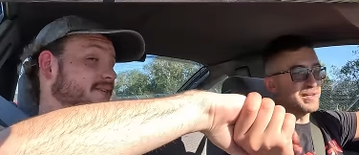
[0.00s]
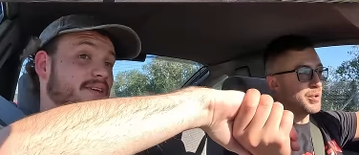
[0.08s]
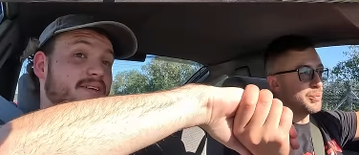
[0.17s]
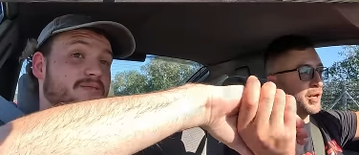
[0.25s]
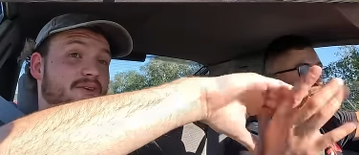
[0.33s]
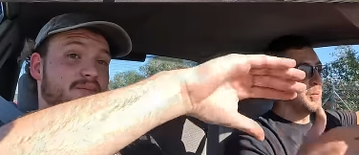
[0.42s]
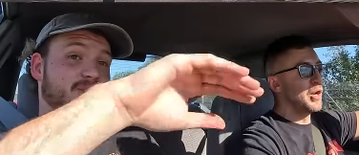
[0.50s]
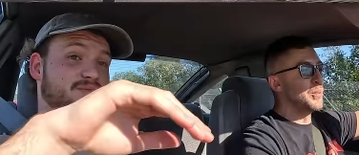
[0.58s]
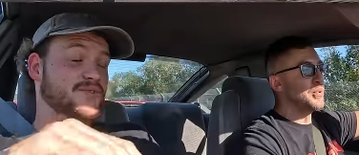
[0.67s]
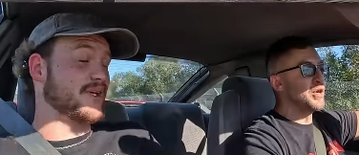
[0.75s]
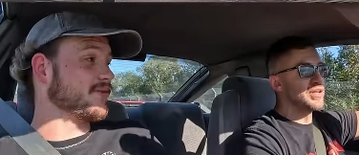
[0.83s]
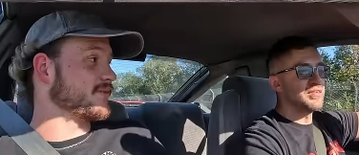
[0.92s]
Speaker 1: Yeah, thank hope, you very much hope,
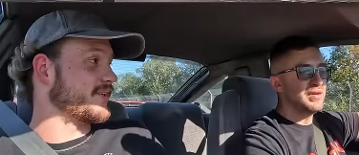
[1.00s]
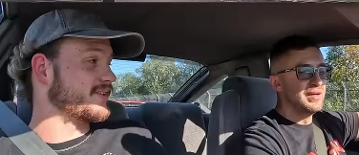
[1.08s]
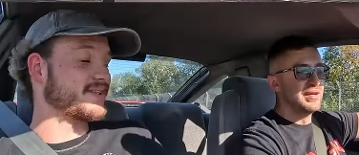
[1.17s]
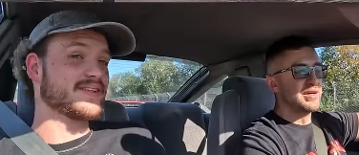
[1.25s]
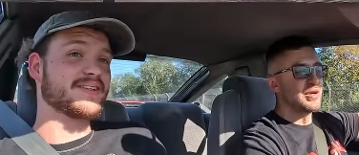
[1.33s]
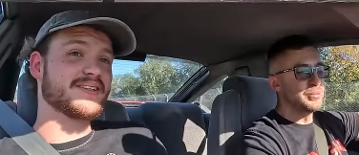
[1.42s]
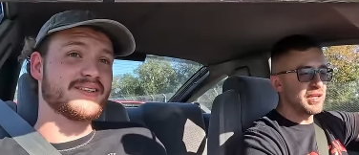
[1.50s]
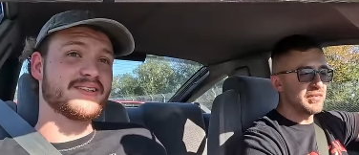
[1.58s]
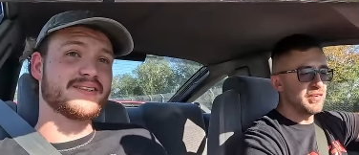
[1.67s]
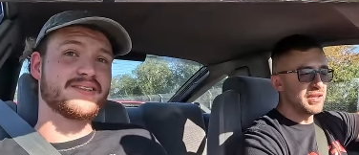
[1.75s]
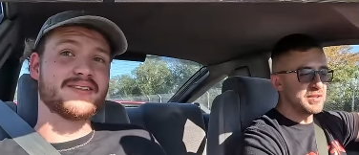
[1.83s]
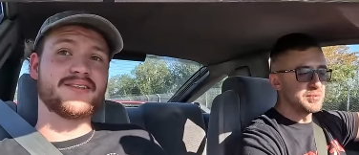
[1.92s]
for driving had, it. Hope you had
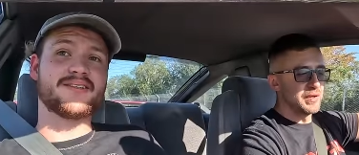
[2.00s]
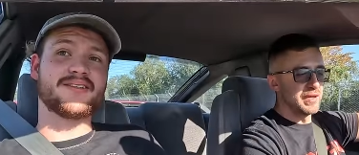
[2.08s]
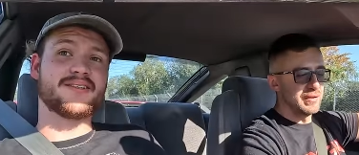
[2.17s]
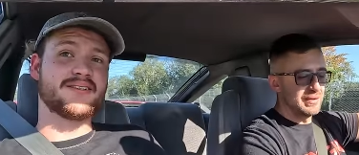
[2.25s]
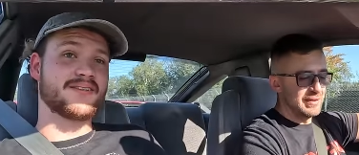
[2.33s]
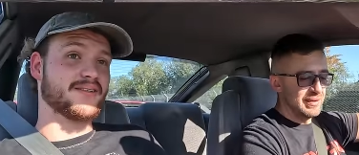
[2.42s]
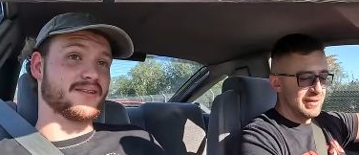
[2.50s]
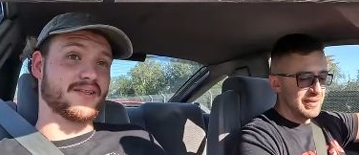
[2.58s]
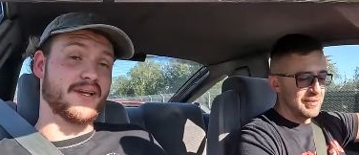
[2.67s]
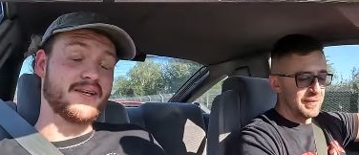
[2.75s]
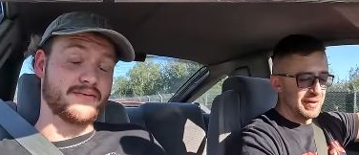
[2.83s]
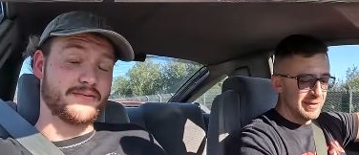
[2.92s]
fun as well. A
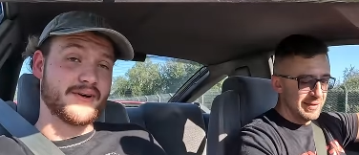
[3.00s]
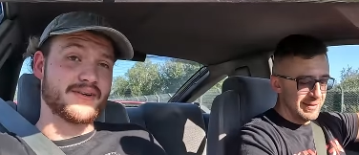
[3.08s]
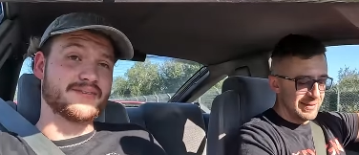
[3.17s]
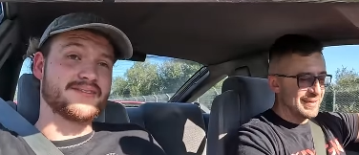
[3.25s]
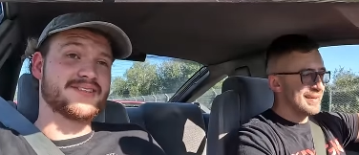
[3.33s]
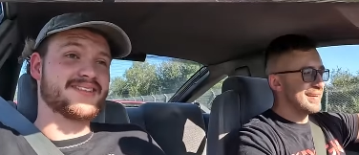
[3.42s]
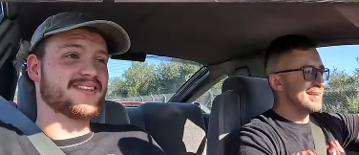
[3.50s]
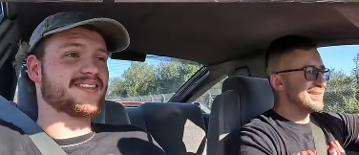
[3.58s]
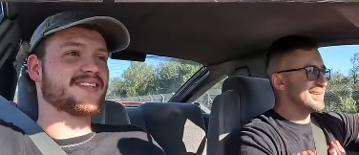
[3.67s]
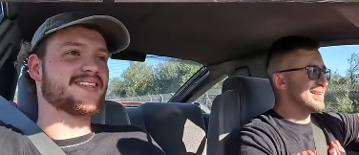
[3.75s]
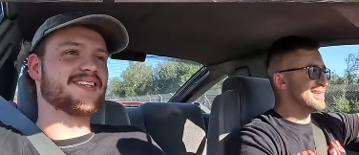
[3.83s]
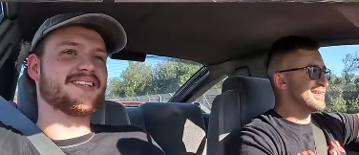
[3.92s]
lot of fun.
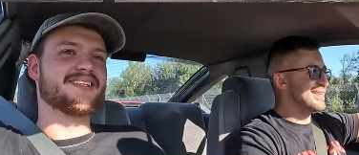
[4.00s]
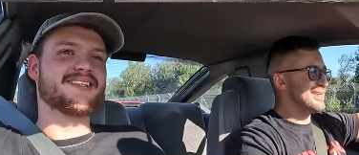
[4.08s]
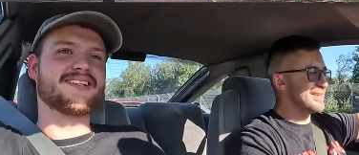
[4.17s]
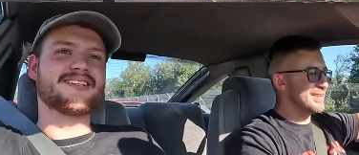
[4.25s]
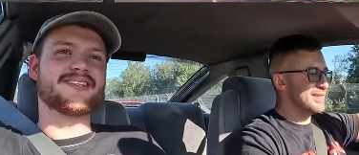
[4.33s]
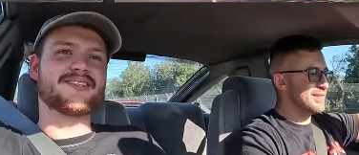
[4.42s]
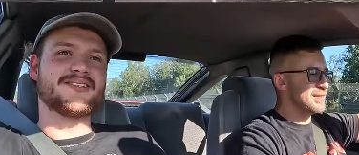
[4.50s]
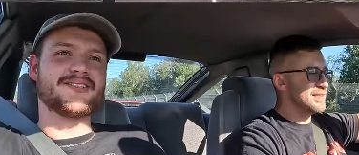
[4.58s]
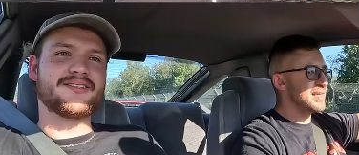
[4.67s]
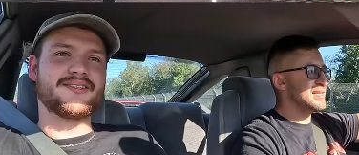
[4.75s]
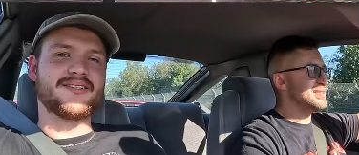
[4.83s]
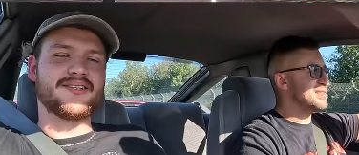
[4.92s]
Good, good, good.
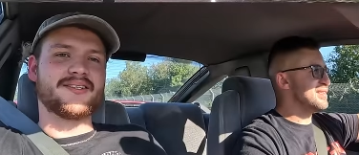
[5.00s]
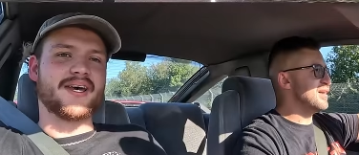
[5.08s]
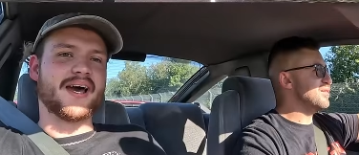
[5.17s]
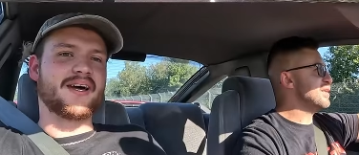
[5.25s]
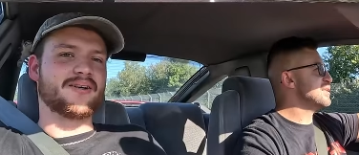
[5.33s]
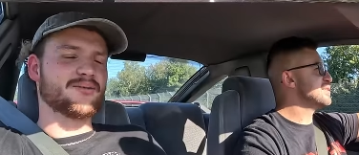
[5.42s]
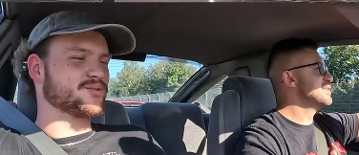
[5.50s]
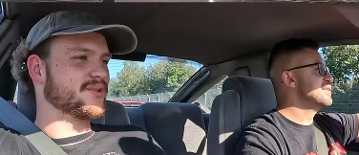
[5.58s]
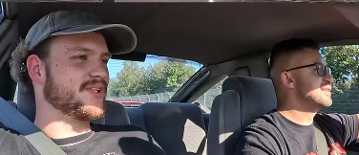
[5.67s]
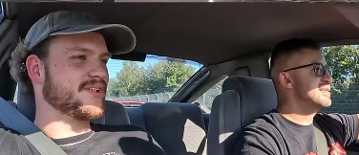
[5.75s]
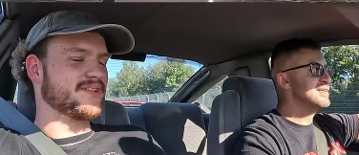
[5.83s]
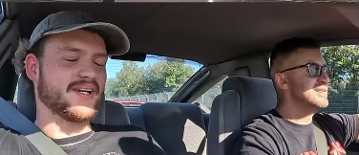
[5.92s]
Fantastic. No, uh, I was
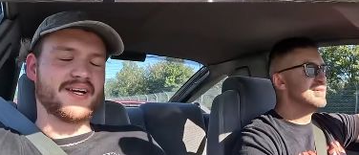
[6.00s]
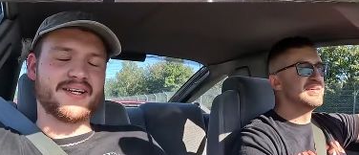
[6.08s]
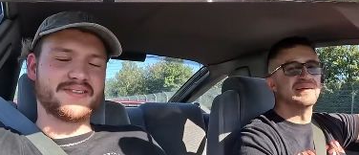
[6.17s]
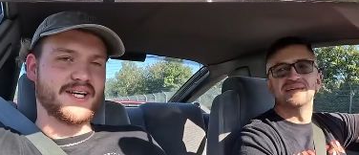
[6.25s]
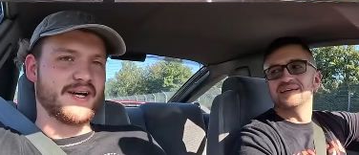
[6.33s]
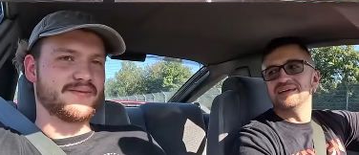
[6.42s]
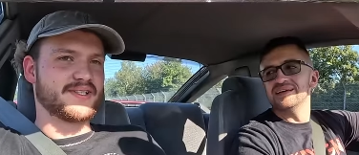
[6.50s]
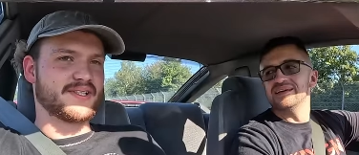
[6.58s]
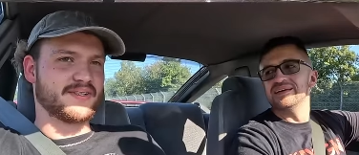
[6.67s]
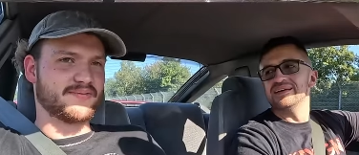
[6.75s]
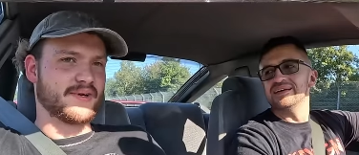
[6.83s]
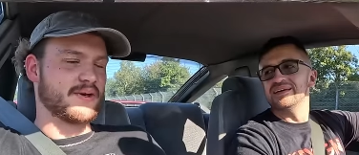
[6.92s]
Speaker 2: really uh,
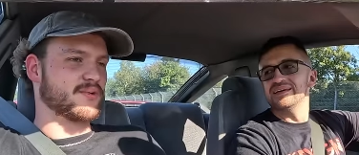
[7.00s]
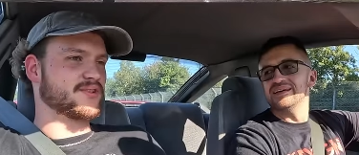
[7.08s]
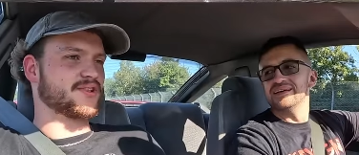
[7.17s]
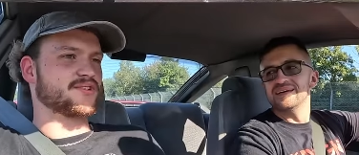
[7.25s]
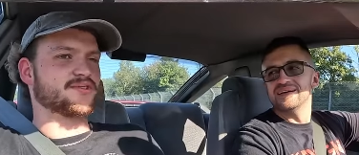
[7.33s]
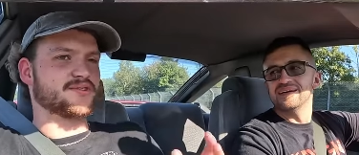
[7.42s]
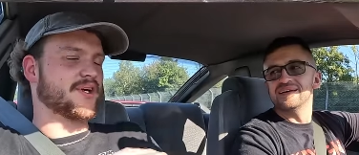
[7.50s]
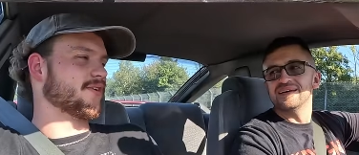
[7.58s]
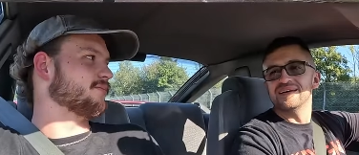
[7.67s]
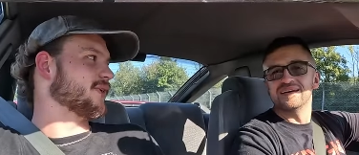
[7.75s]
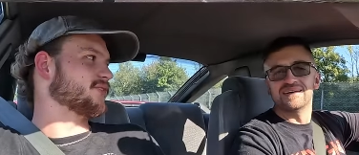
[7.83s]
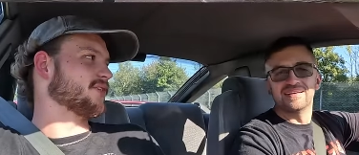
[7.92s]
doubting if I wanted to
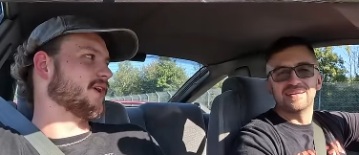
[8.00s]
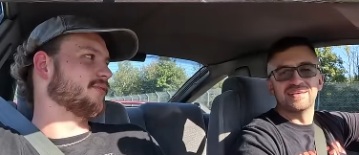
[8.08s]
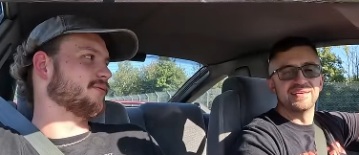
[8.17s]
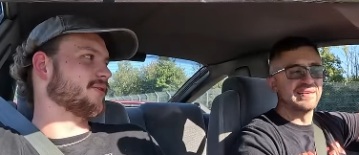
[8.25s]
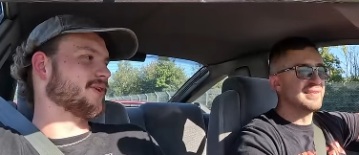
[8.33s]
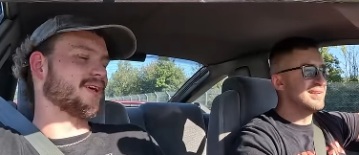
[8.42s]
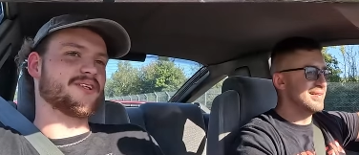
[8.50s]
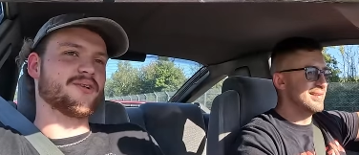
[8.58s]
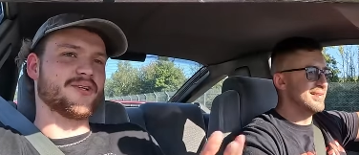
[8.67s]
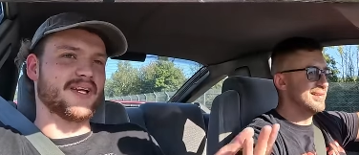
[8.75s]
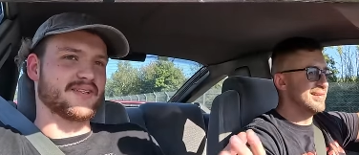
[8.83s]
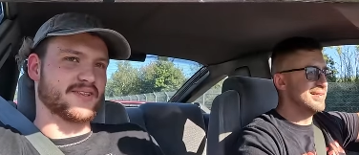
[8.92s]
drive myself or uh,
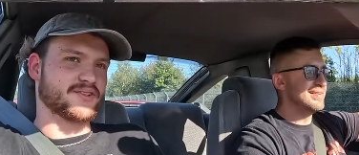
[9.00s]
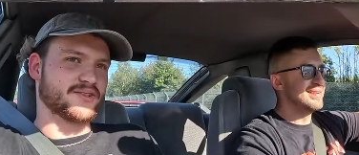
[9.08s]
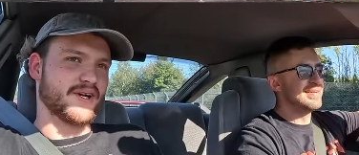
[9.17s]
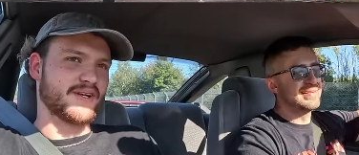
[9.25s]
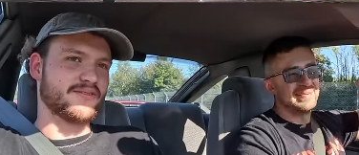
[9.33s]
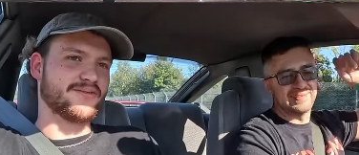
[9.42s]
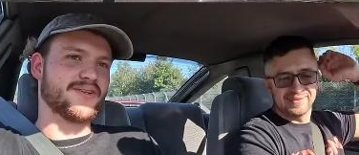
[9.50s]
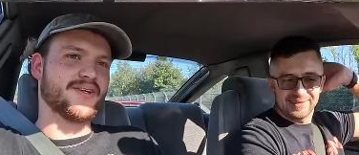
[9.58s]
you letting it drive.